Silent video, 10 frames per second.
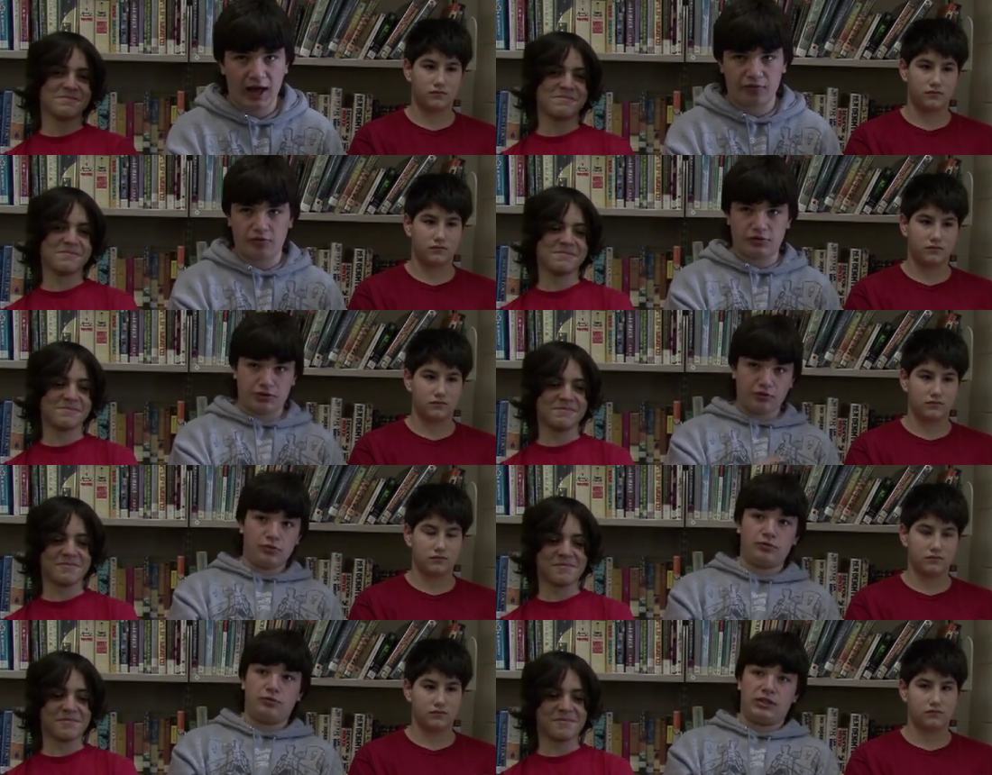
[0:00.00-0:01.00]
Speaker 1: after
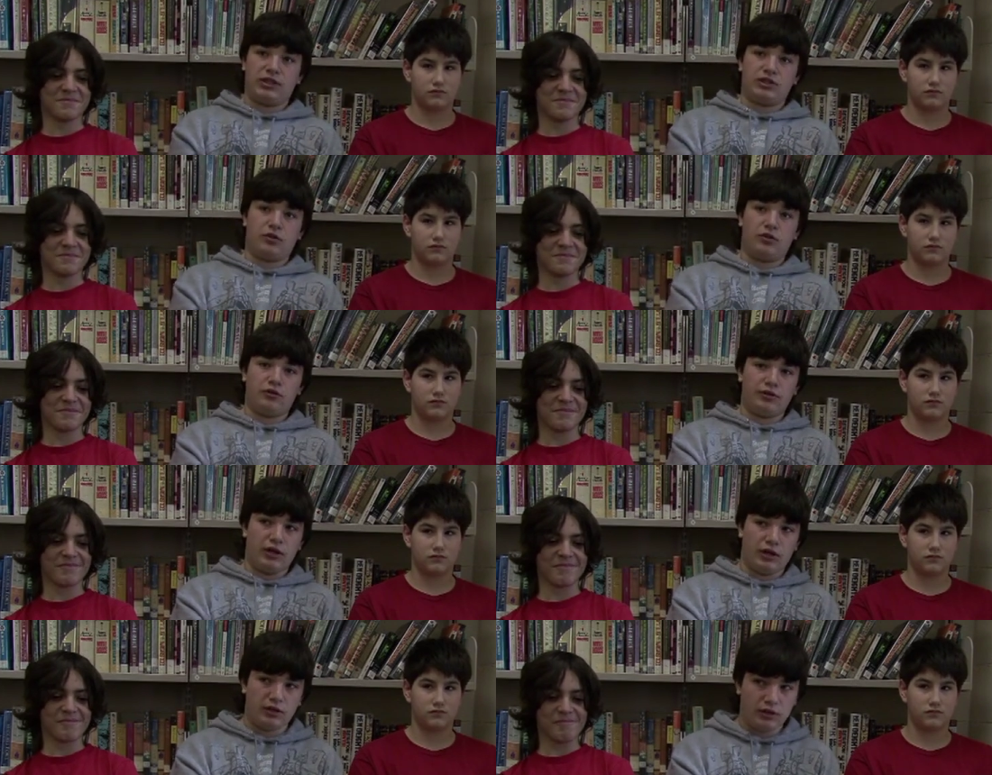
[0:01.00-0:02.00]
school, when he's all
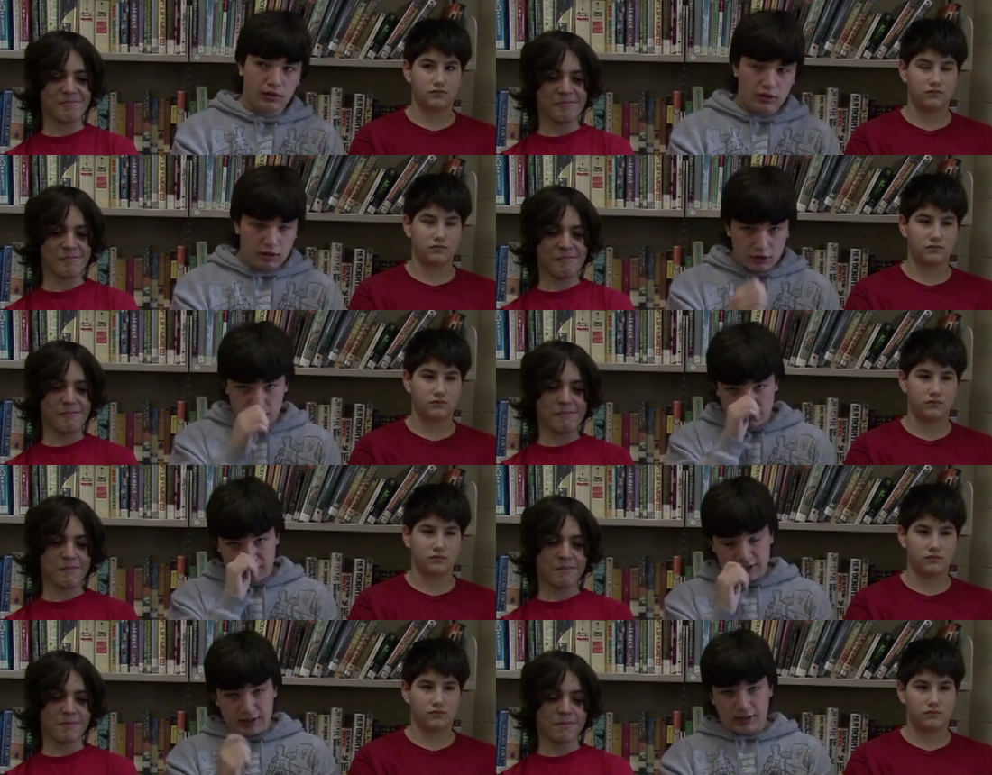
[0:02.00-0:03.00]
done, you
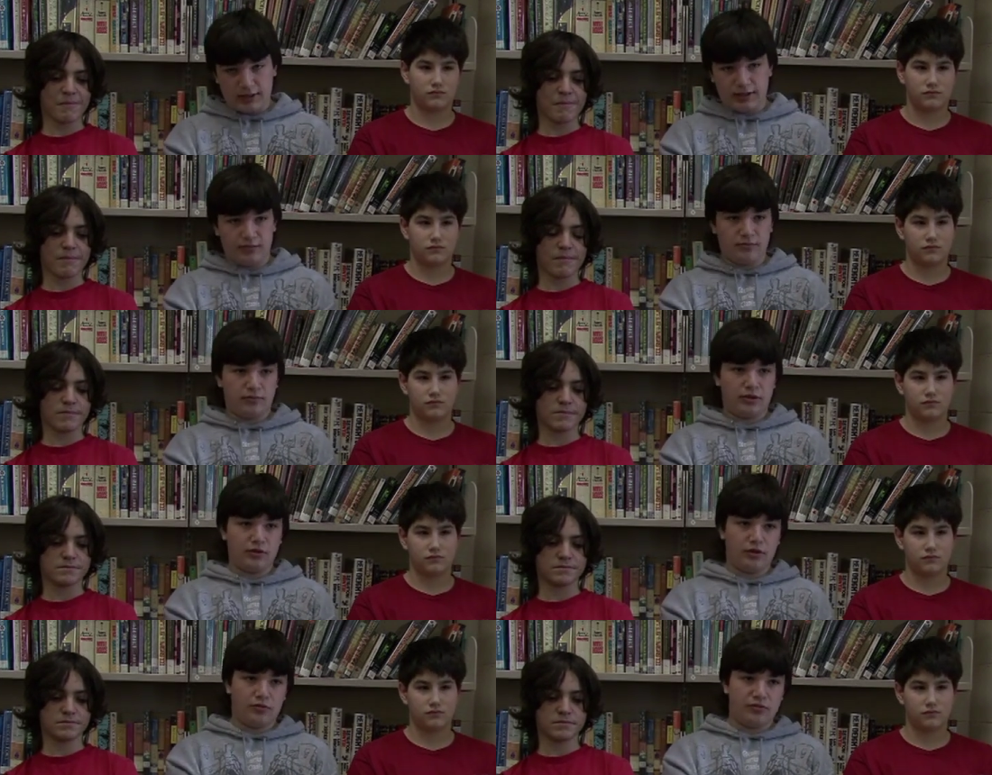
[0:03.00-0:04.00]
see him,
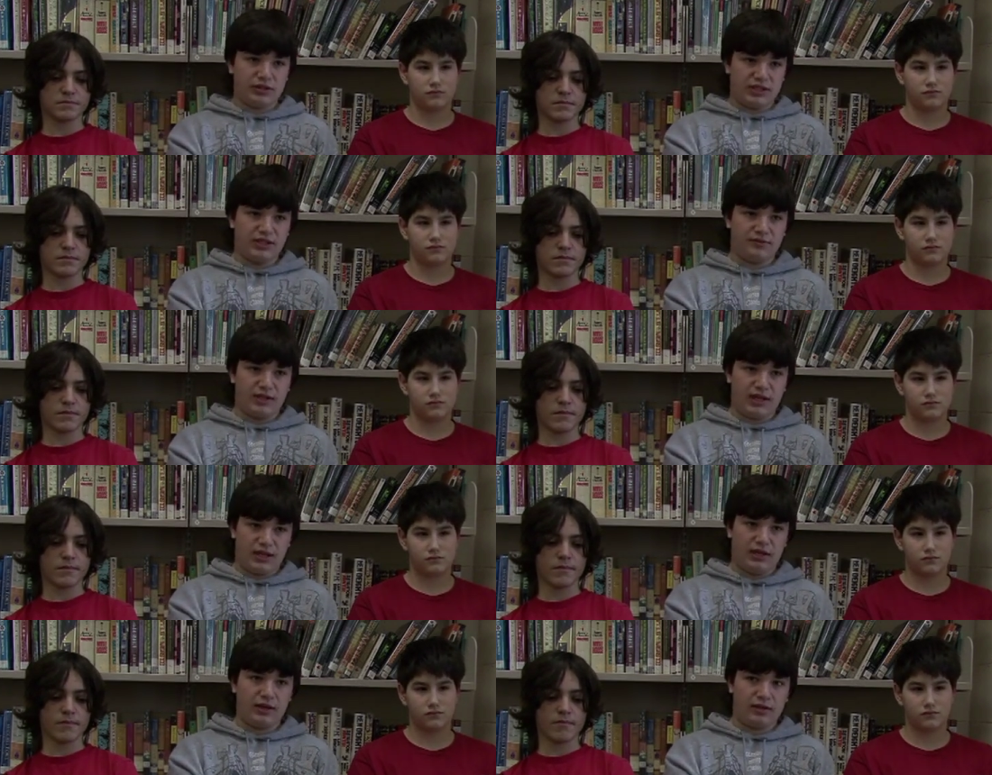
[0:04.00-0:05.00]
you know, receive the,
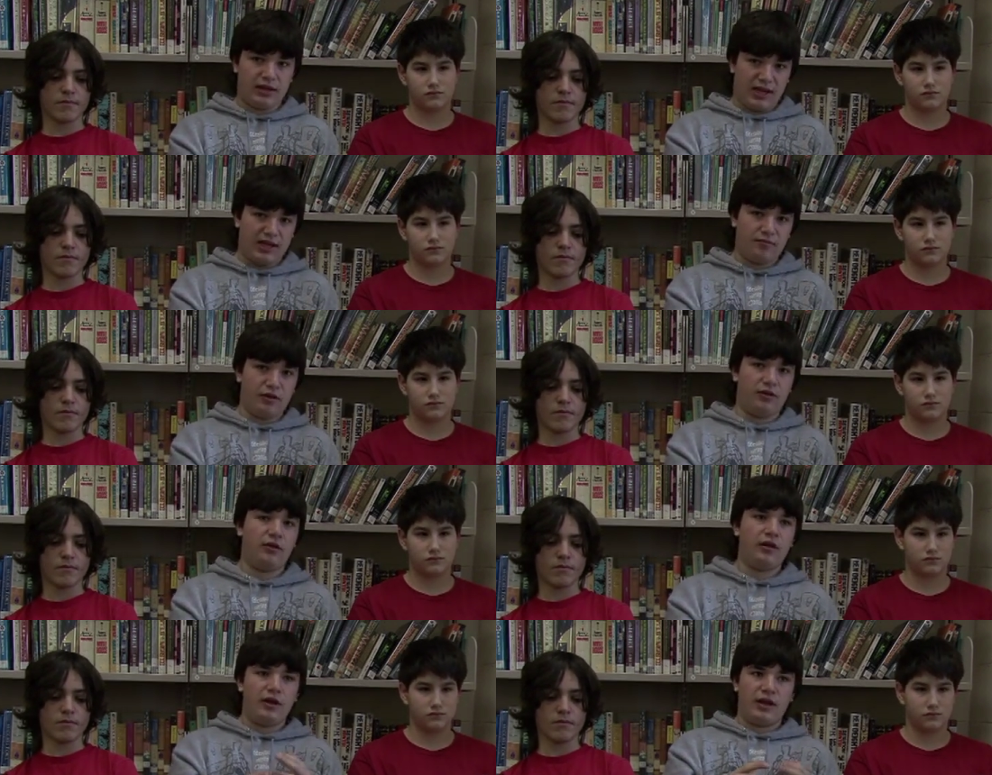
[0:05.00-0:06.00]
the hate
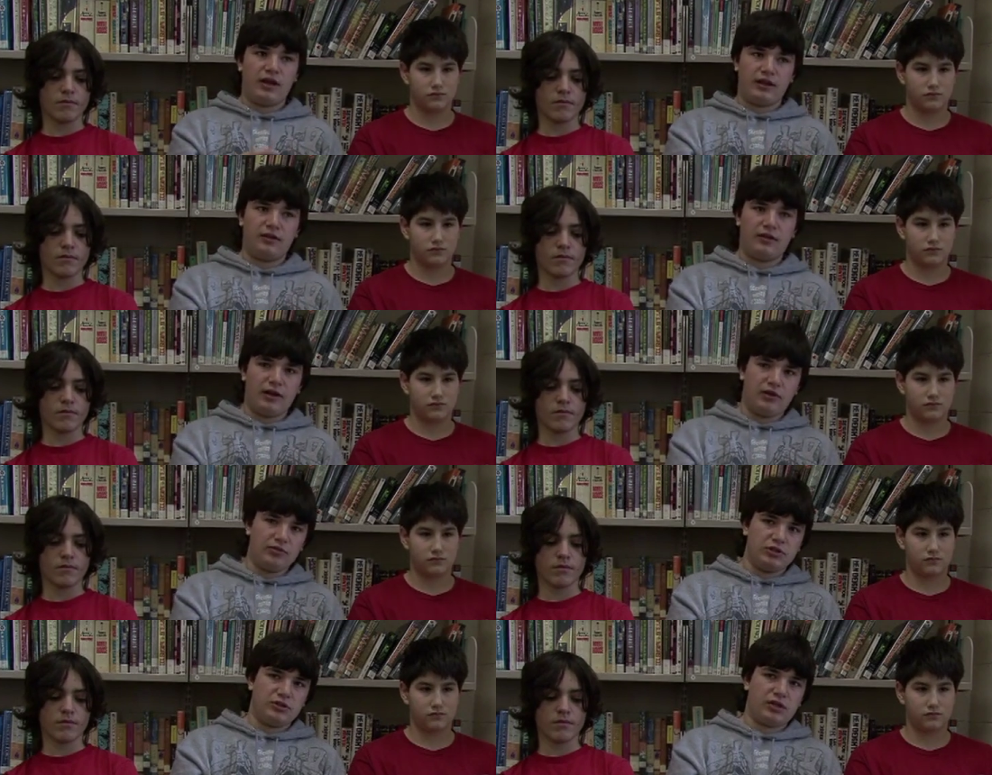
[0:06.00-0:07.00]
mail. And I
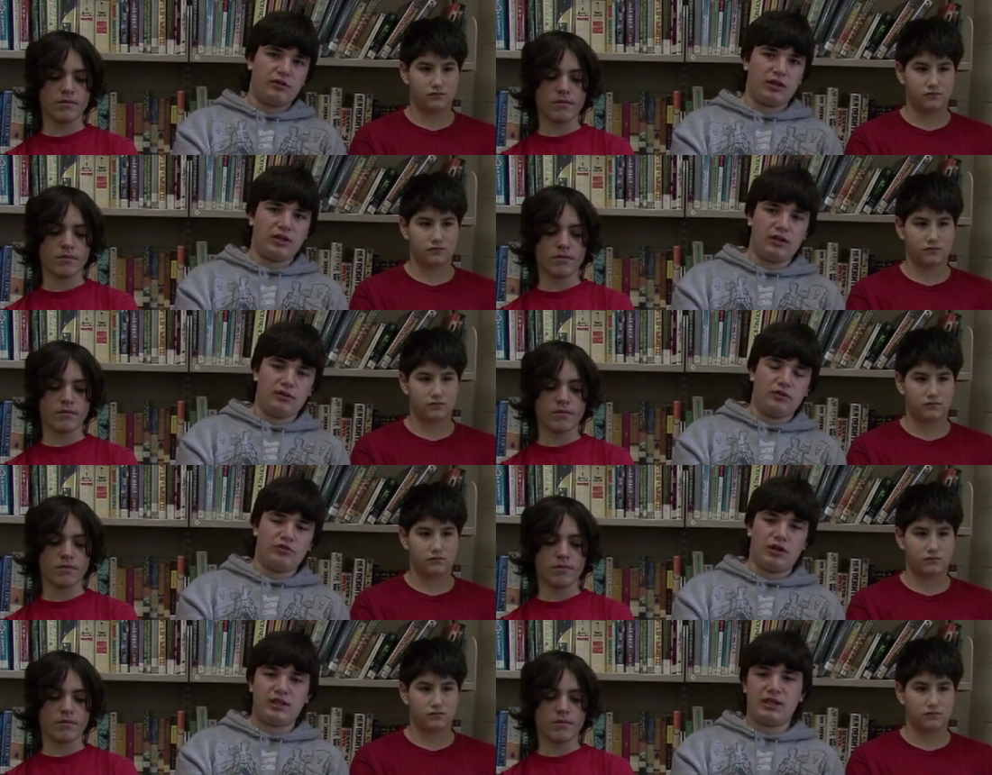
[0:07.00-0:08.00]
was just trying to,
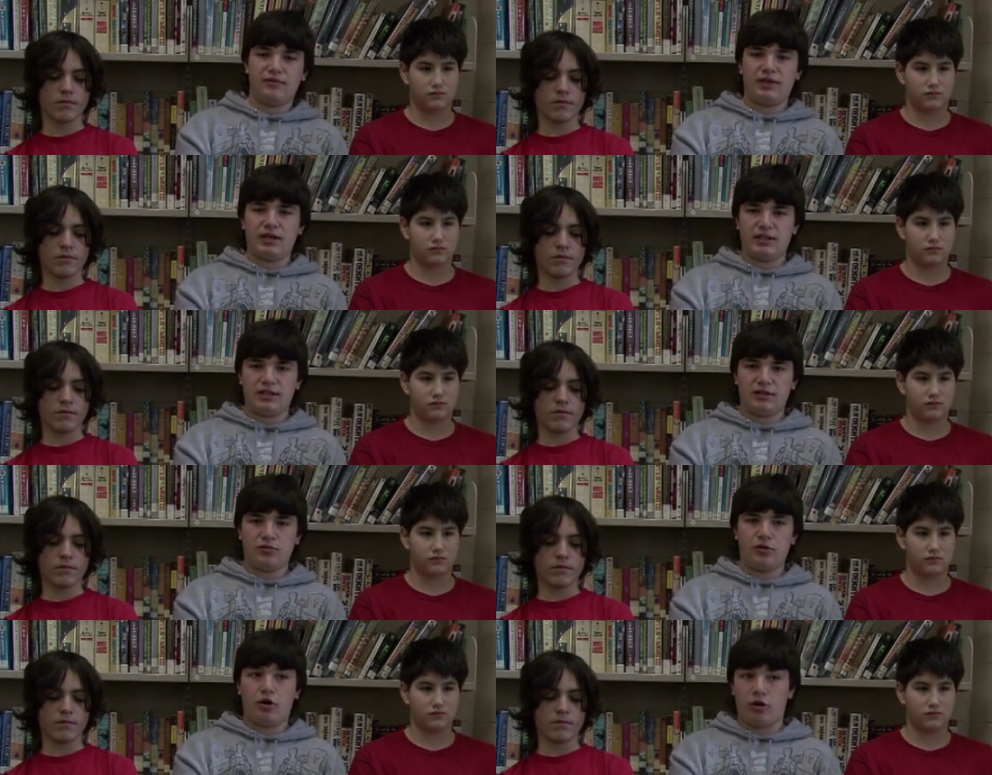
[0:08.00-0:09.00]
trying to give the idea,
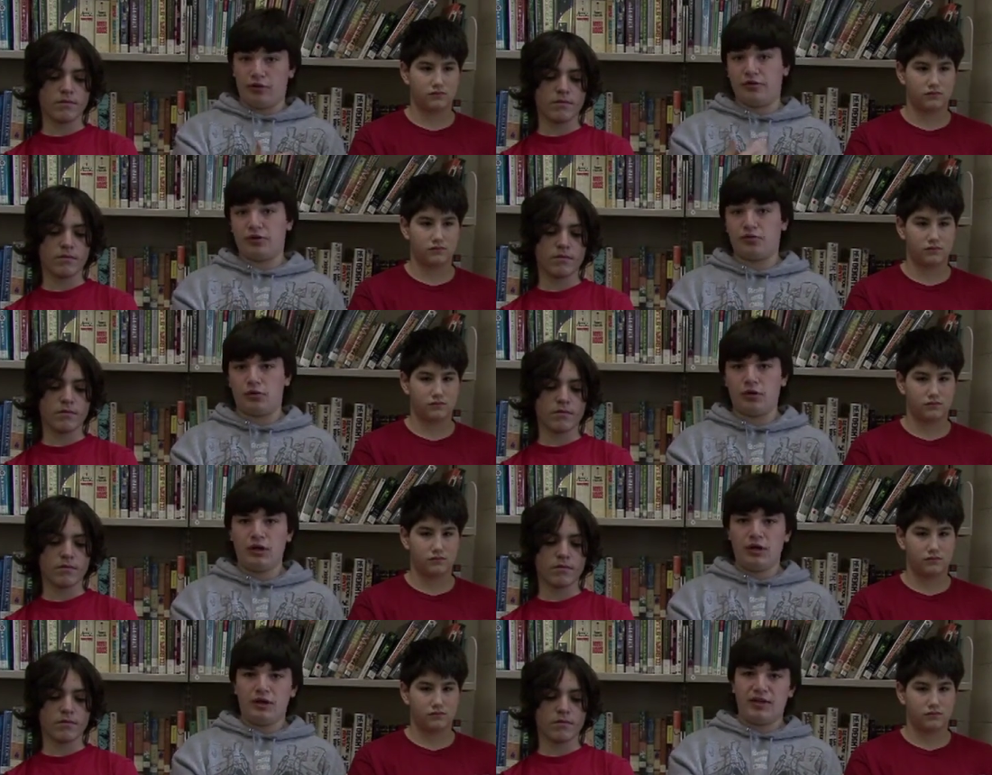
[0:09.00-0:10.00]
well, all of us were,
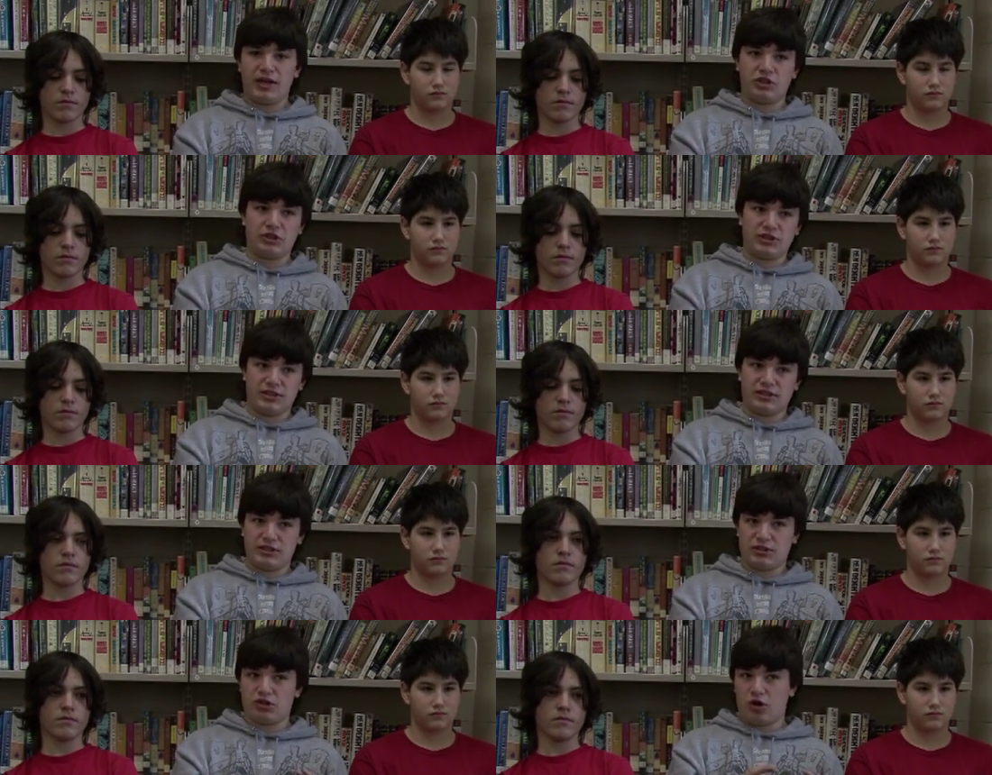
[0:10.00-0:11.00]
that it just
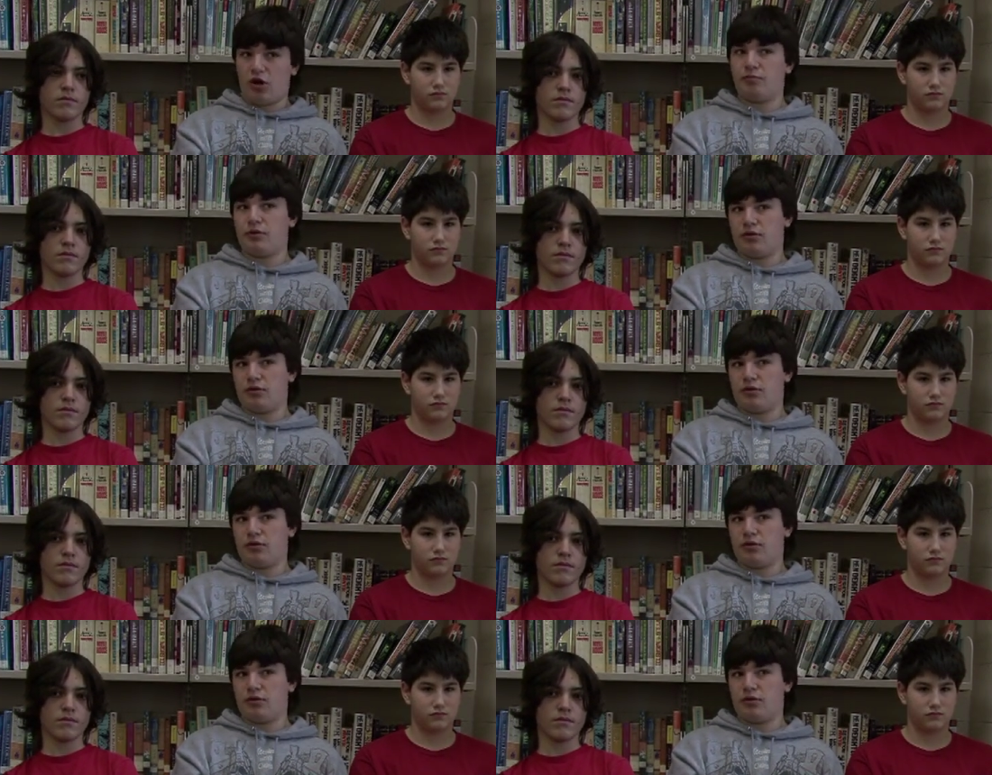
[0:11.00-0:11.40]
doesn't stop